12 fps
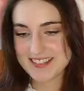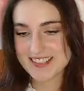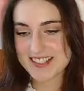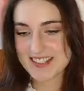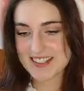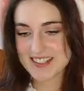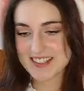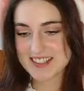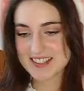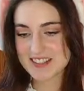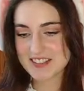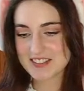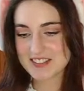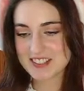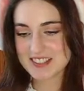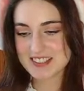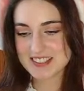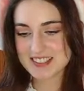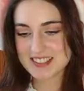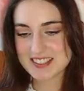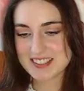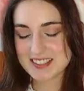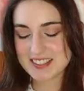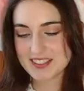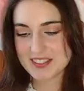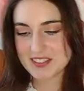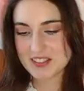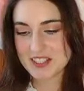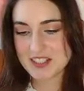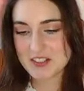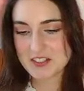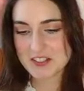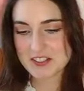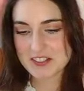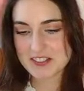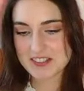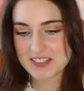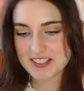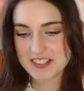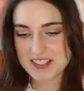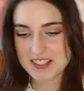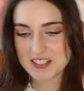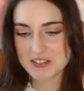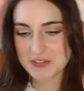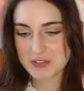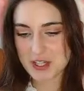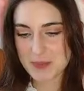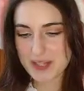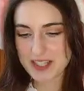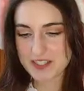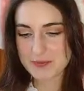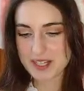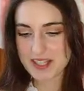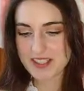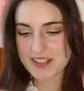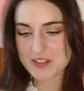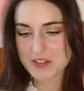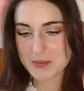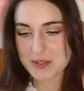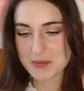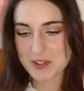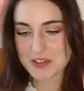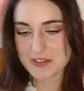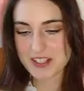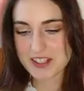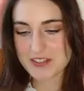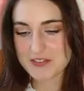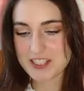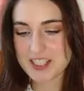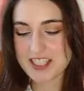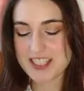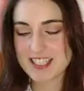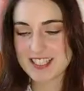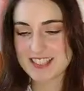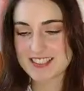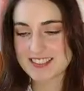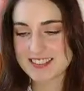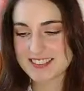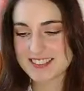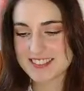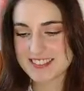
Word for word: this art is so good. Did you know? Your four panel manga strips were really funny again